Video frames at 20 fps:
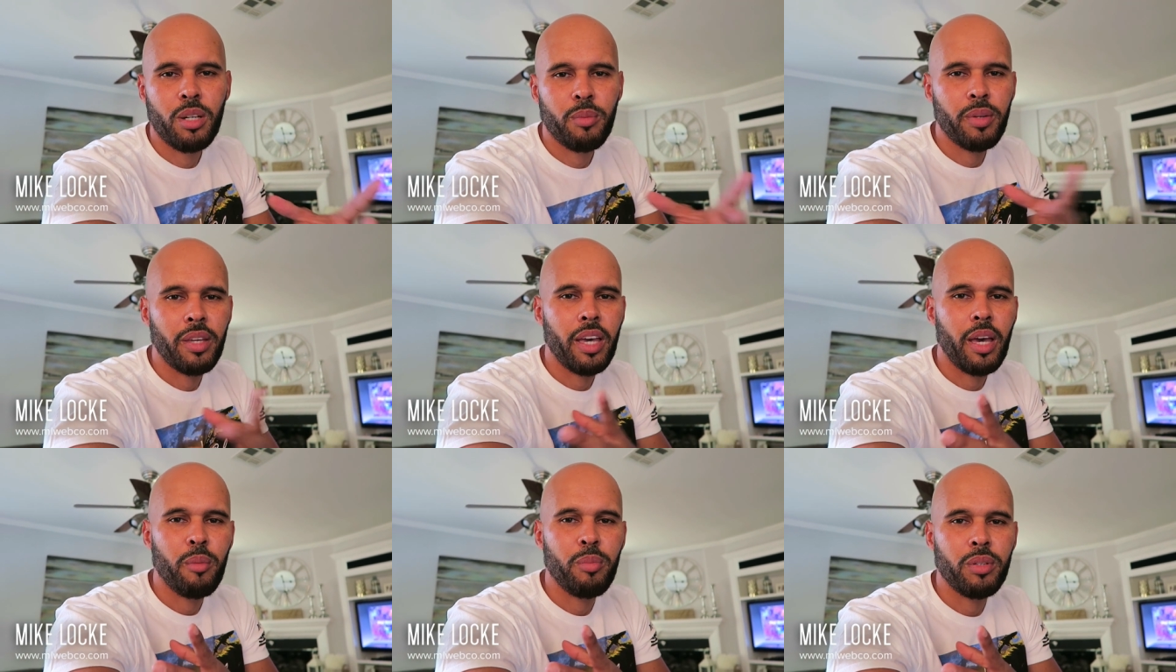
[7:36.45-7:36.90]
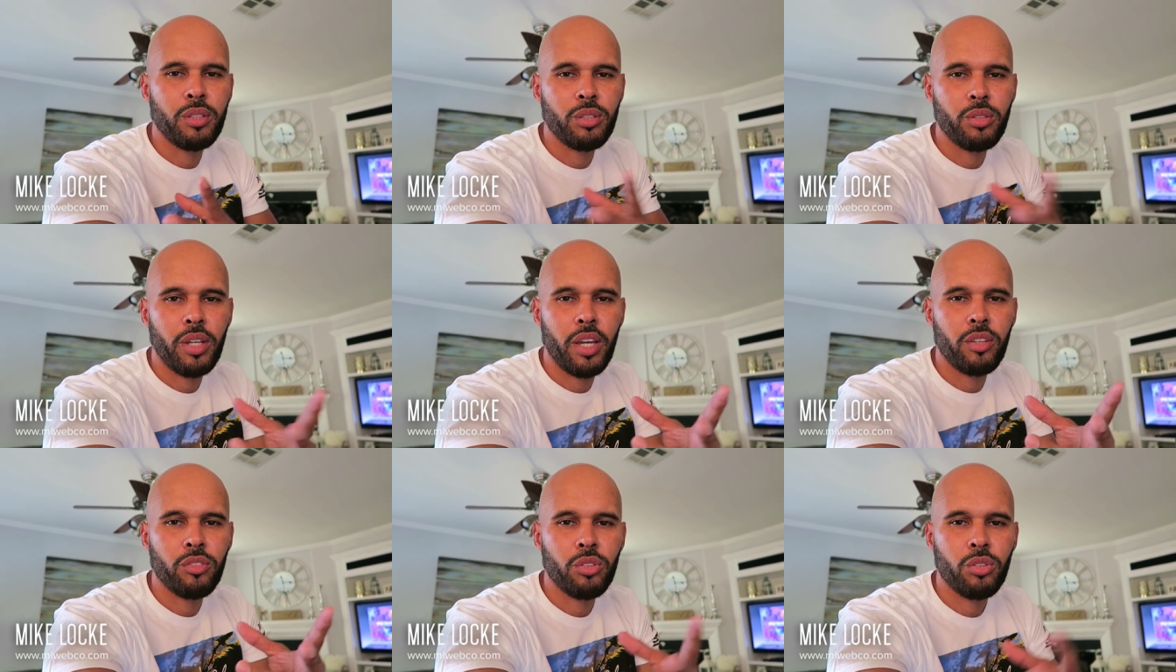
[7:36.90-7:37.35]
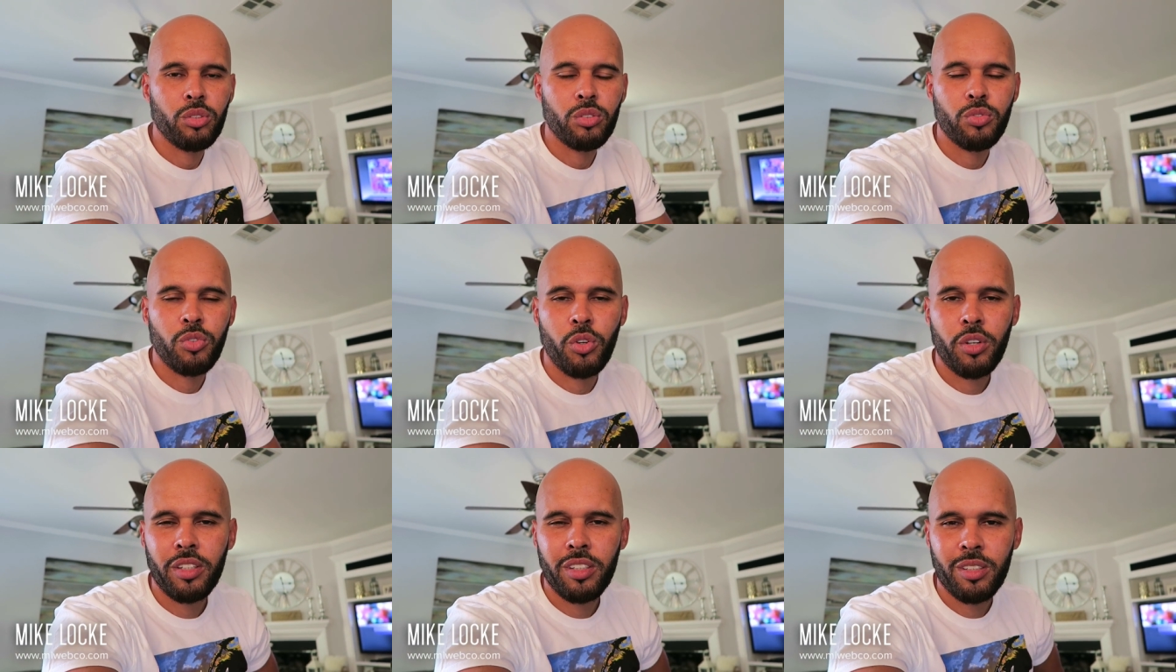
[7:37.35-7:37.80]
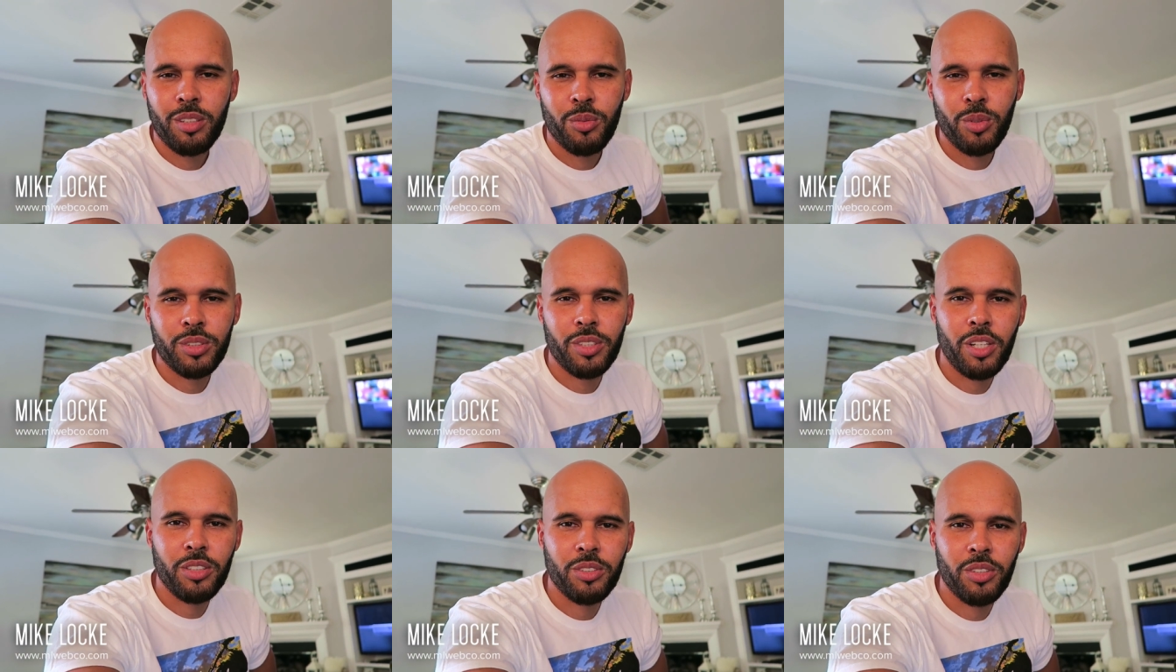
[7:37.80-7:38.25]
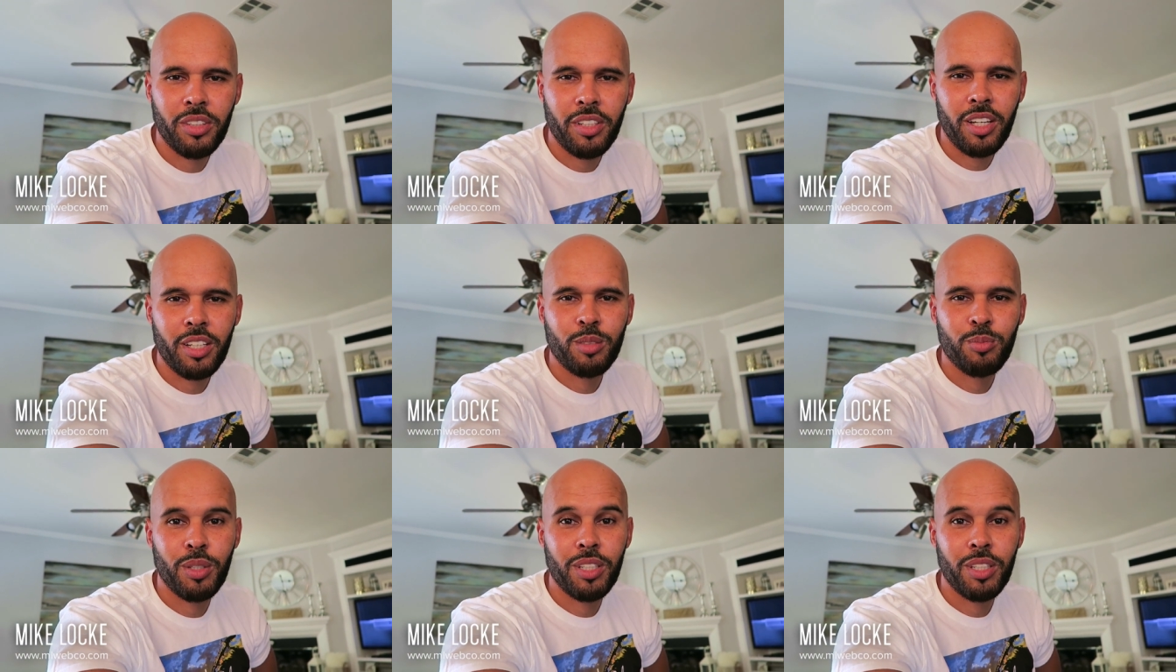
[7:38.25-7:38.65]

I'll be happy to answer those for you. We'll talk soon, guys.